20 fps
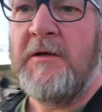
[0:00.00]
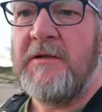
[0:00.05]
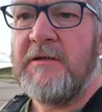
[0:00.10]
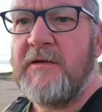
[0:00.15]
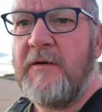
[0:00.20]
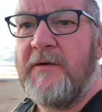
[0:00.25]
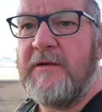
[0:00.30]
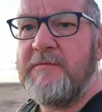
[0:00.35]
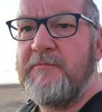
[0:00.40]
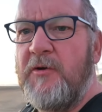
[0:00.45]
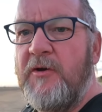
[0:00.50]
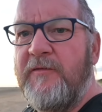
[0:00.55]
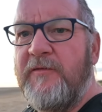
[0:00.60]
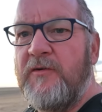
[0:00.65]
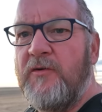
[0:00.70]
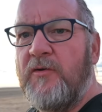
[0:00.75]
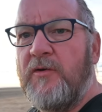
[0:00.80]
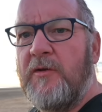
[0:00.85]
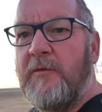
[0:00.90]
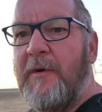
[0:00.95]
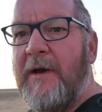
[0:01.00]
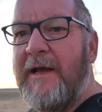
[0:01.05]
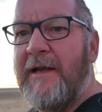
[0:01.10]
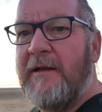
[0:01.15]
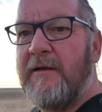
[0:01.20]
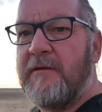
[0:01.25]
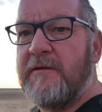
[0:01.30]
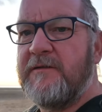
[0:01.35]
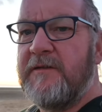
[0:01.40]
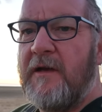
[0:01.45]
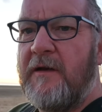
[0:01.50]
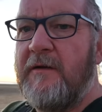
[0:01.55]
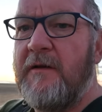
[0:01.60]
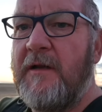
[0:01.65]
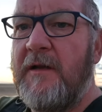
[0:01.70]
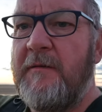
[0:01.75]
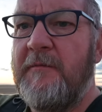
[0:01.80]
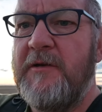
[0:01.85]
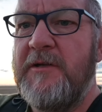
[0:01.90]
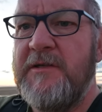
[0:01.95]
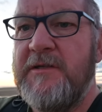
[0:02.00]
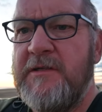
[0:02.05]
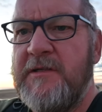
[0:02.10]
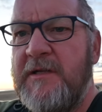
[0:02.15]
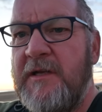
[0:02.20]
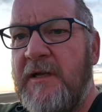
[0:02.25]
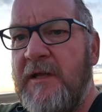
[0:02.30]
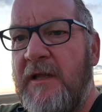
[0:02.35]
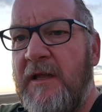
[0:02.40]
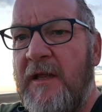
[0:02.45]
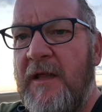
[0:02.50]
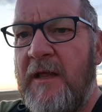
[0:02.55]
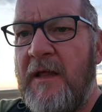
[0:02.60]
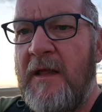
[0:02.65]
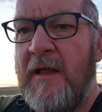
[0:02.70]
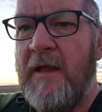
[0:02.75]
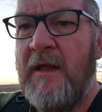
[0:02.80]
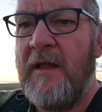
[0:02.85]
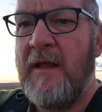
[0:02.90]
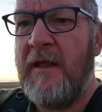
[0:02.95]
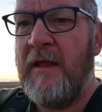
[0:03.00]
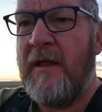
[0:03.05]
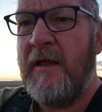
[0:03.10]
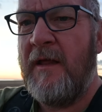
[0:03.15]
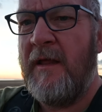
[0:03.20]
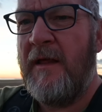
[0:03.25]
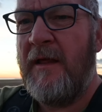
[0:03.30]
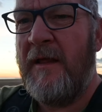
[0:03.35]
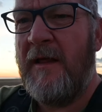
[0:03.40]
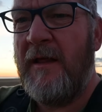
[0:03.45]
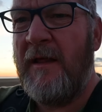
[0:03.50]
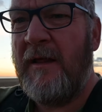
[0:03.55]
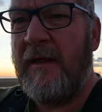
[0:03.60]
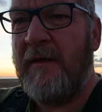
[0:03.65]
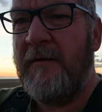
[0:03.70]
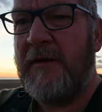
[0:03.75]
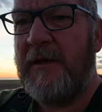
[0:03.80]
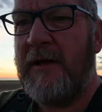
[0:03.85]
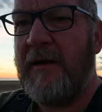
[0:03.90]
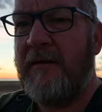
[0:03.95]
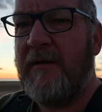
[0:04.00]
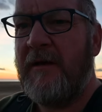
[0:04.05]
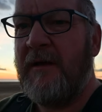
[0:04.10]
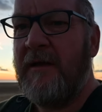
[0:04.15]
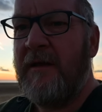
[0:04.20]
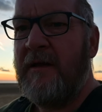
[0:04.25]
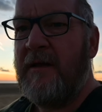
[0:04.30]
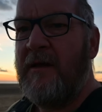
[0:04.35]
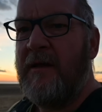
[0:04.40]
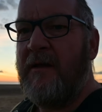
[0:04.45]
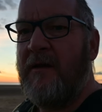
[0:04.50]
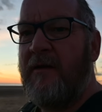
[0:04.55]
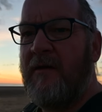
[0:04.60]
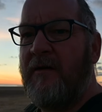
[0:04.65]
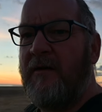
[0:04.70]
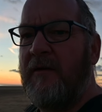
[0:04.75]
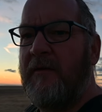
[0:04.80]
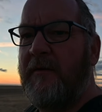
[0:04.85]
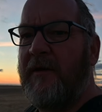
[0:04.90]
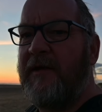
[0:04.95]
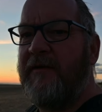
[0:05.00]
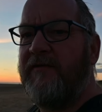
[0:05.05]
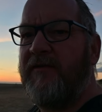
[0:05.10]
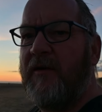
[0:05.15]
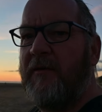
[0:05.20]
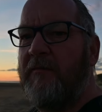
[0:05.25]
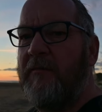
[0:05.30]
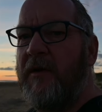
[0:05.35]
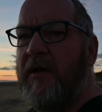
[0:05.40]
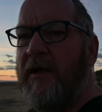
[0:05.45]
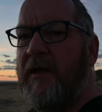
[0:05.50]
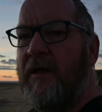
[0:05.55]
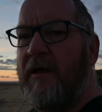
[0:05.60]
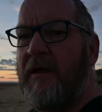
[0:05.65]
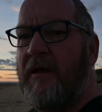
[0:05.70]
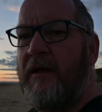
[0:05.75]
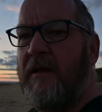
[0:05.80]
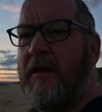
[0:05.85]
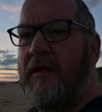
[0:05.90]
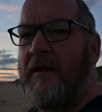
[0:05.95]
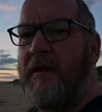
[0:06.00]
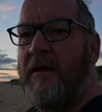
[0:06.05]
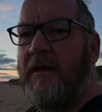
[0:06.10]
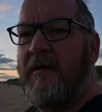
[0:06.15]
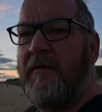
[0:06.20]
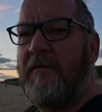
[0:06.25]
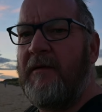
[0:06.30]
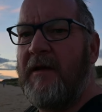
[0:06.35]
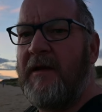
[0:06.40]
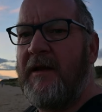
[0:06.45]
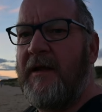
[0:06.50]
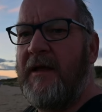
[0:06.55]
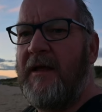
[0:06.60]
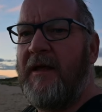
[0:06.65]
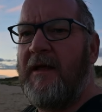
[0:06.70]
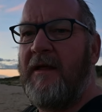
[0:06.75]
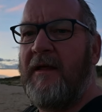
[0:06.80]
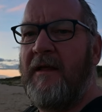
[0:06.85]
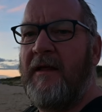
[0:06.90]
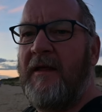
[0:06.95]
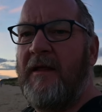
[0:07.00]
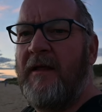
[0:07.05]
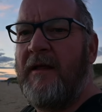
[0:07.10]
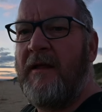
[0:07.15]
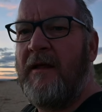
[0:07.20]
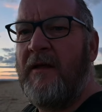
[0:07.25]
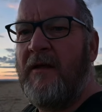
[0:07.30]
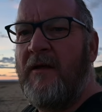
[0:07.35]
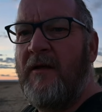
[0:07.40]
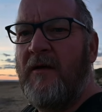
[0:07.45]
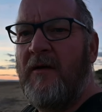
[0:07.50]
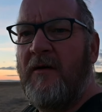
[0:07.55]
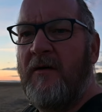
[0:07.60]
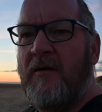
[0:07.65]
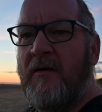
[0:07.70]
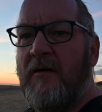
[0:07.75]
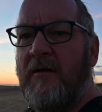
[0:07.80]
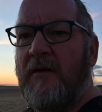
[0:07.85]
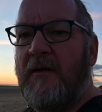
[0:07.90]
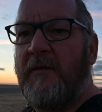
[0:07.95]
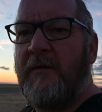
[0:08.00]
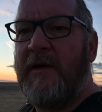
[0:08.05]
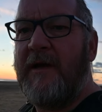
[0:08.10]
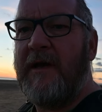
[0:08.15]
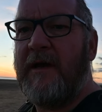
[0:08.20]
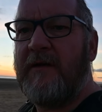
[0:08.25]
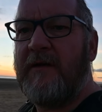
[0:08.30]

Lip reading: So it's moving all the way, look. So let me just, there we go. all the way from around here all the way